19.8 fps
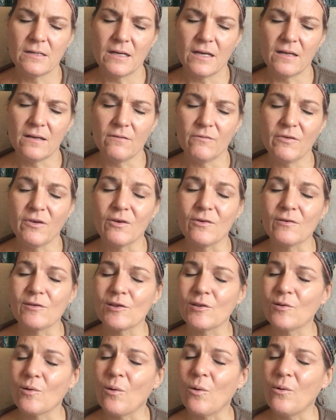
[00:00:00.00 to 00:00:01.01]
And if you're a
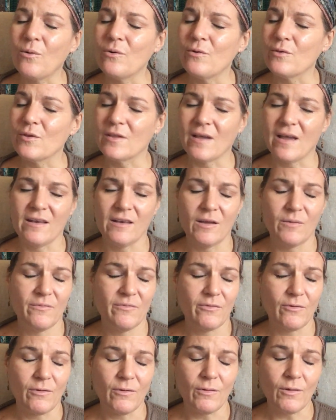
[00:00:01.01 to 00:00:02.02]
soul who signed up
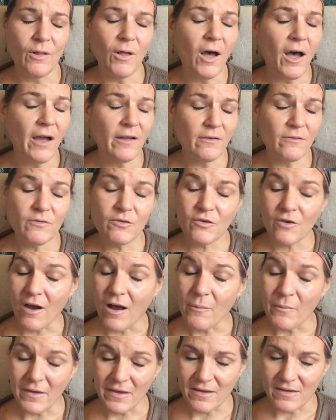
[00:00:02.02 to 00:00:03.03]
for a lot of
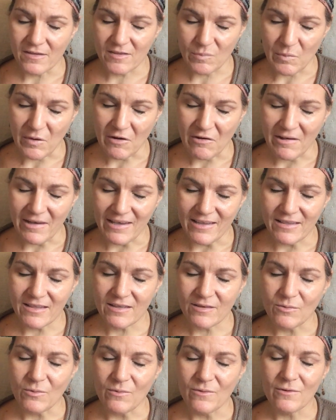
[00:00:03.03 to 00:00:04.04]
trauma
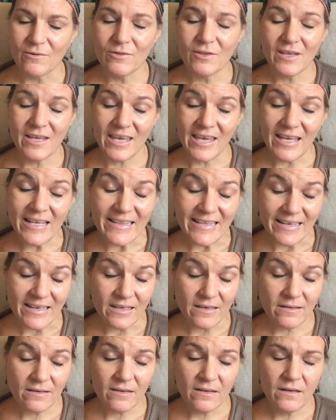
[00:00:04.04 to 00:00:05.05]
experience in order to heal
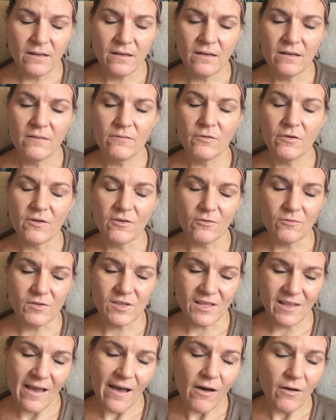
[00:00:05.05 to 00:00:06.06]
it for
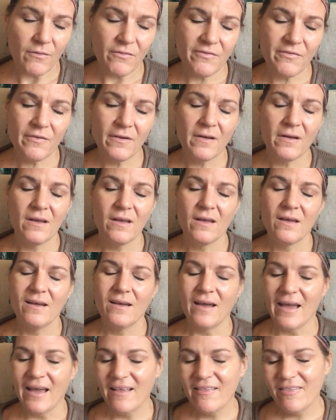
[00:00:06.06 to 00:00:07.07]
yourself
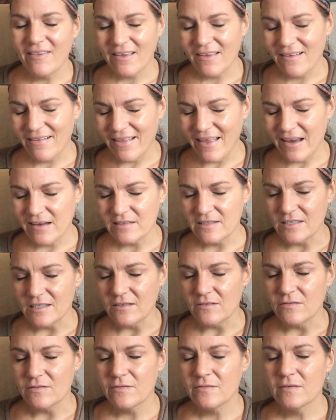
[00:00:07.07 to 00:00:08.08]
and the
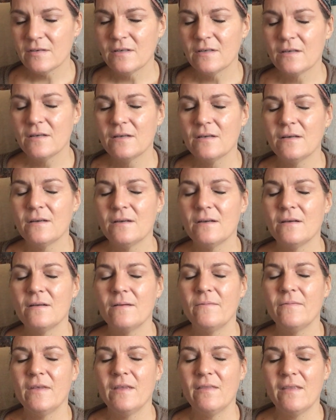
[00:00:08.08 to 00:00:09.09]
collective,
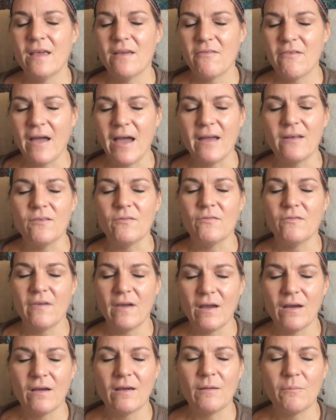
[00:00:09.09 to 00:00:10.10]
then they've had a
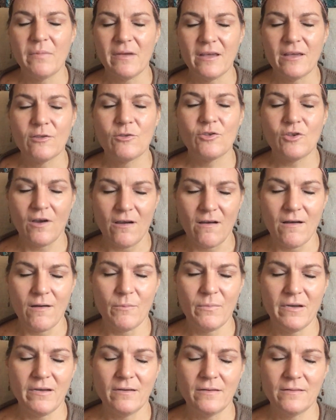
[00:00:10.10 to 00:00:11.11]
very big
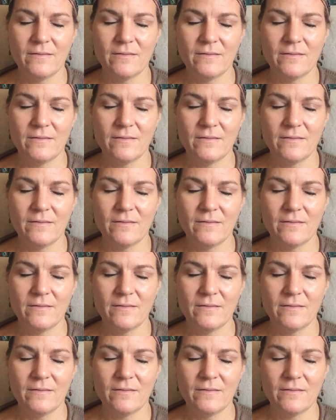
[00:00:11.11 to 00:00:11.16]
job.